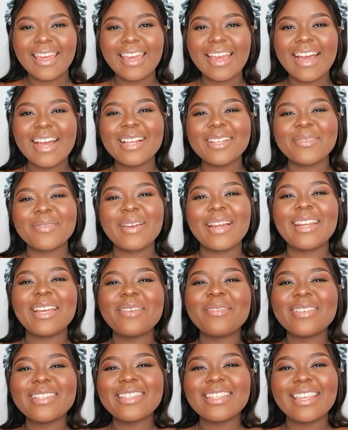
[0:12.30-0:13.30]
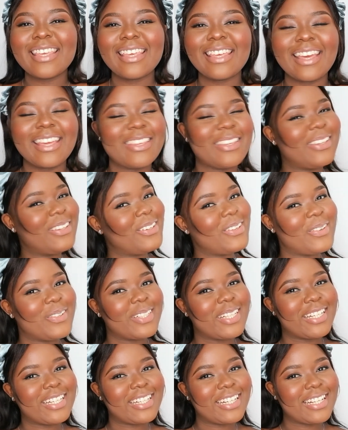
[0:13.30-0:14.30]
guys, my name is Kia, you know
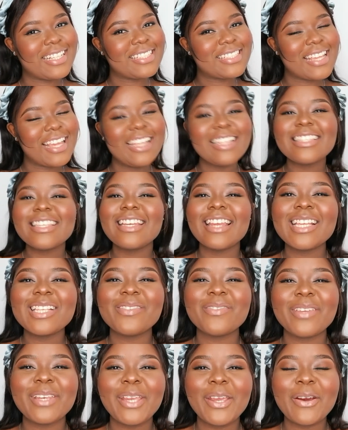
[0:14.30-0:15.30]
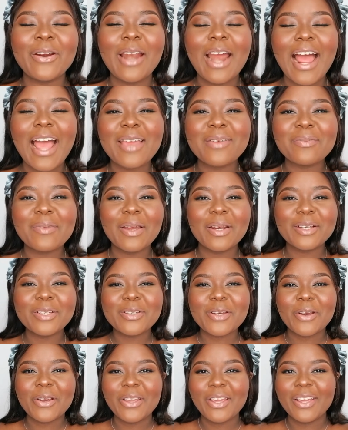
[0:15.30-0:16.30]
what it is. In today's video, I am going to
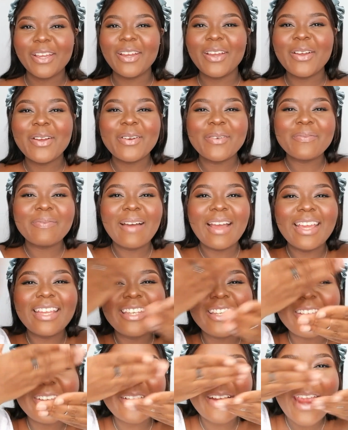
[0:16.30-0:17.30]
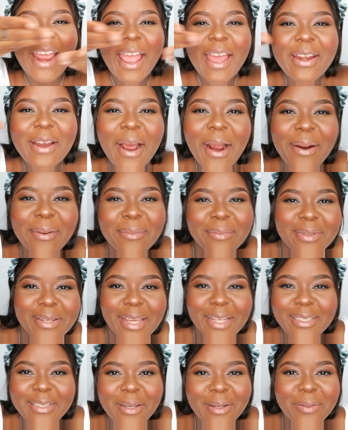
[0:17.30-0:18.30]
show you my new and
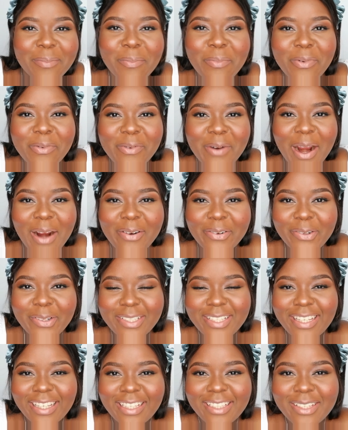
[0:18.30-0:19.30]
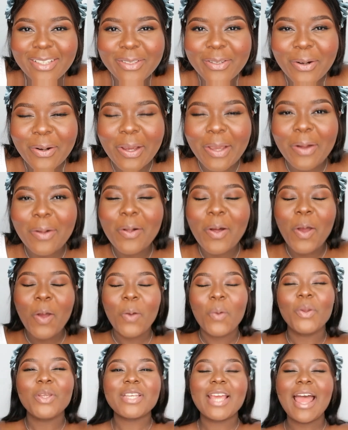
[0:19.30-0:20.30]
updated brow routine tutorial,
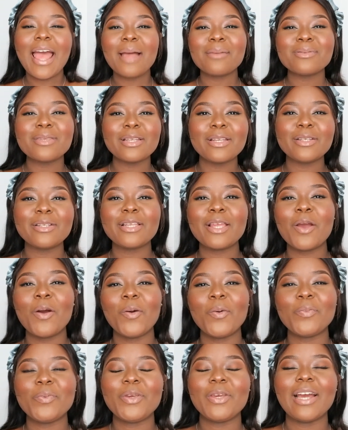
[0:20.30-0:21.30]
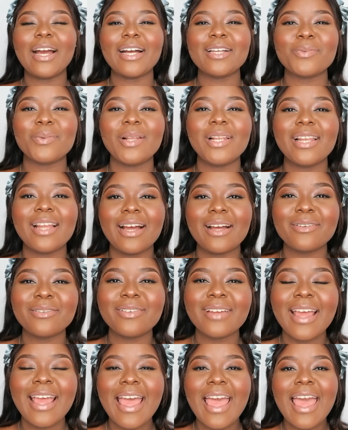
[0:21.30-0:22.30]
which I absolutely hope you guys will
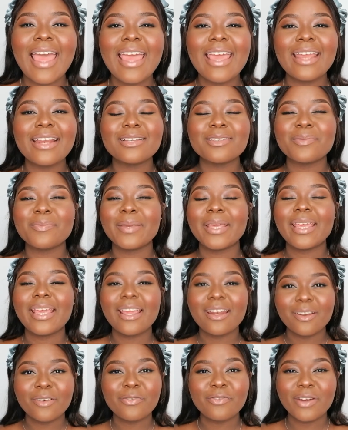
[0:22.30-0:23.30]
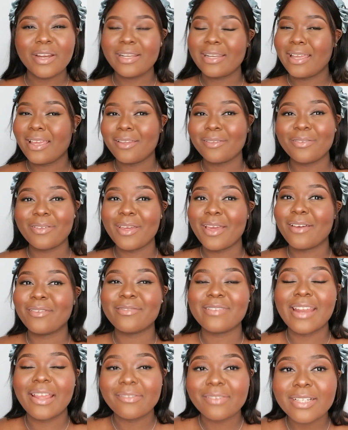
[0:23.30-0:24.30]
love. It is beginner friendly if you
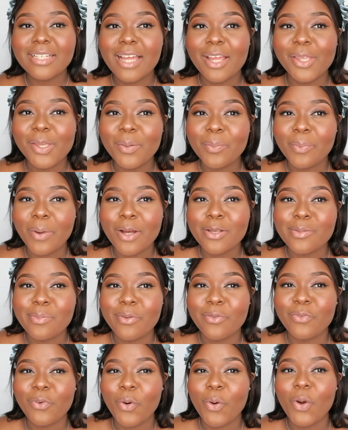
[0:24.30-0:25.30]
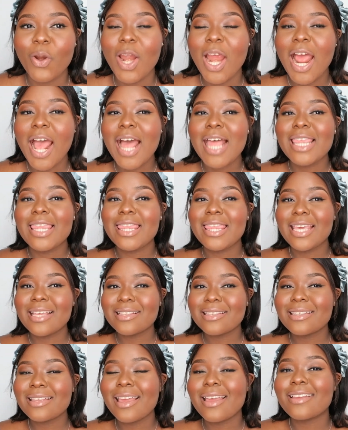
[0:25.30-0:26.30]
have never done your brows before.
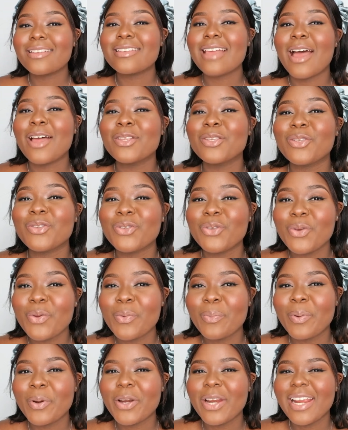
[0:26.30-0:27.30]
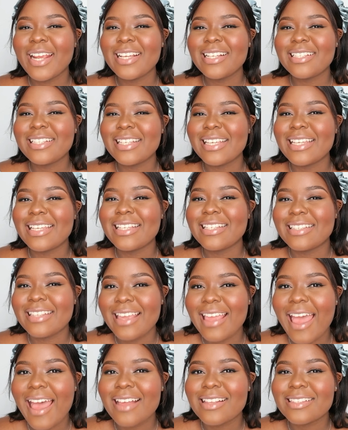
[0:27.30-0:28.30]
This is super
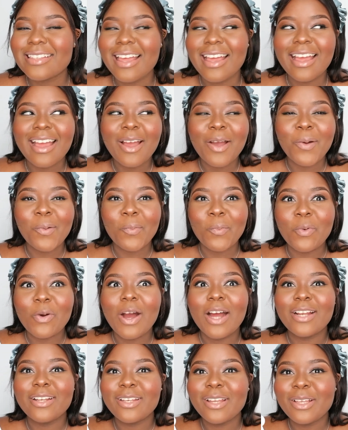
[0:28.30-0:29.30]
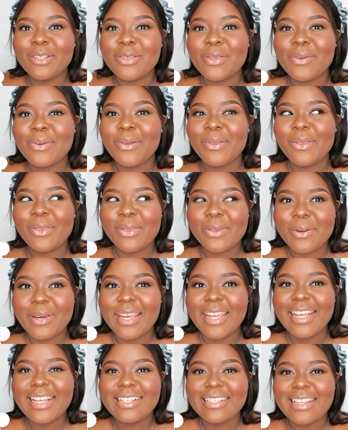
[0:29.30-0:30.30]
easy as 1, 2,
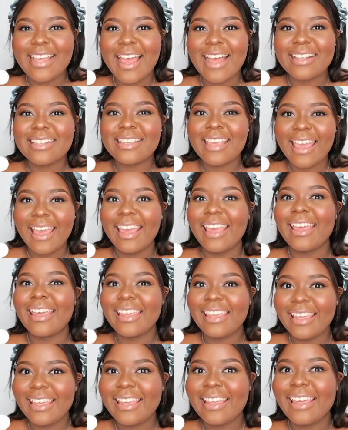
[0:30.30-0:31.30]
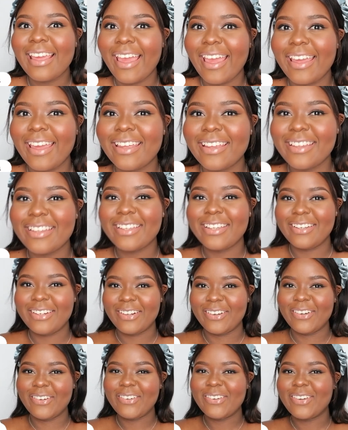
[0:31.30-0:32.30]
3, easy as KEA, you
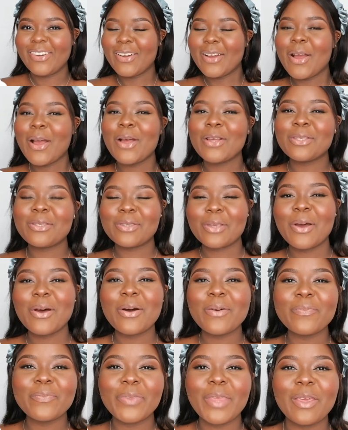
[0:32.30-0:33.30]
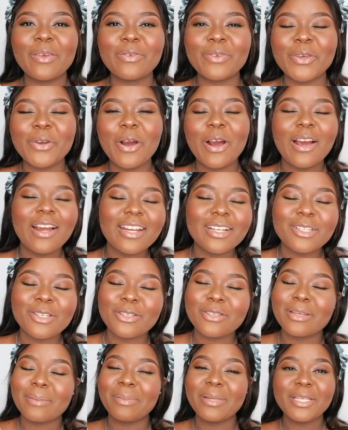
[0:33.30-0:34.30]
know. So if you are
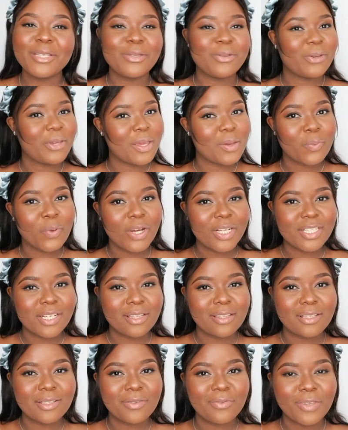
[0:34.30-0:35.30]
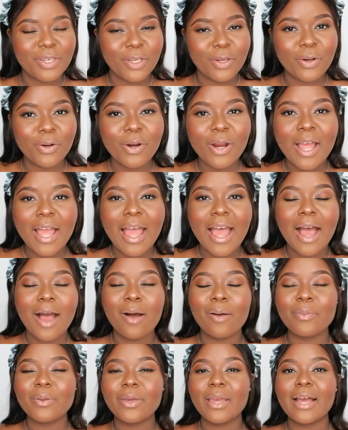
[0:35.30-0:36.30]
interested, please do keep watching this video.
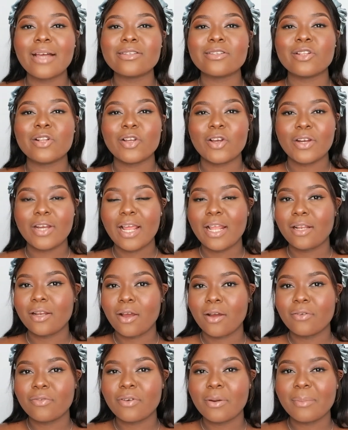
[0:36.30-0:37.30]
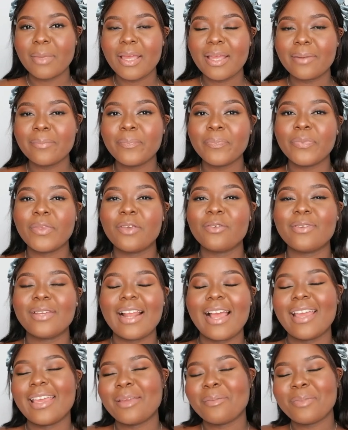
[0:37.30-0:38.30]
I hope you guys learn a lot from it. If you
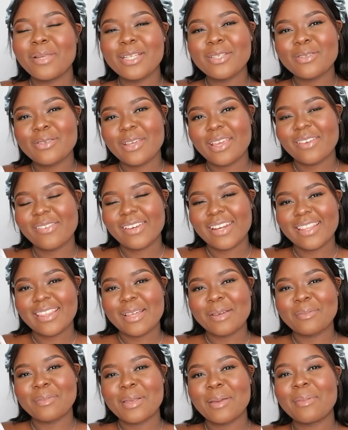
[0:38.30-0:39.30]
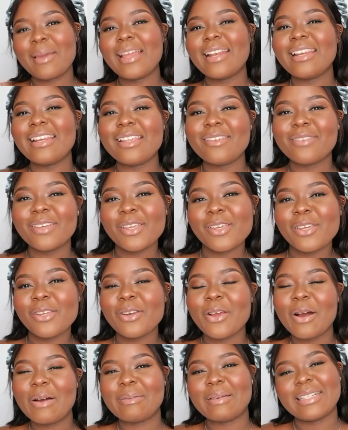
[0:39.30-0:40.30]
like it, please do give it a thumbs up and leave a
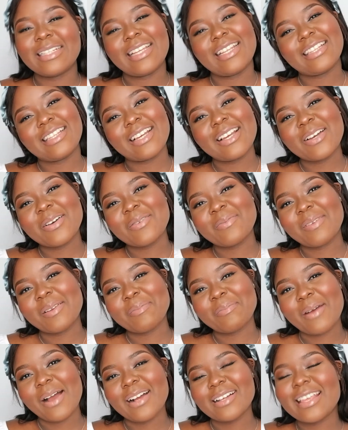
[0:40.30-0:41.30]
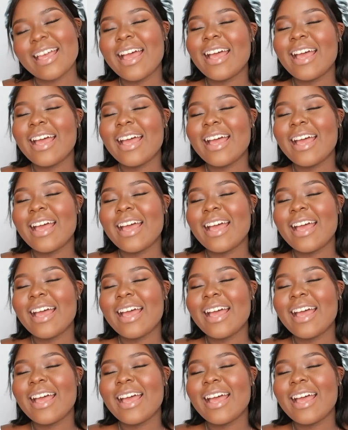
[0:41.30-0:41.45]
cute comment in the comment box.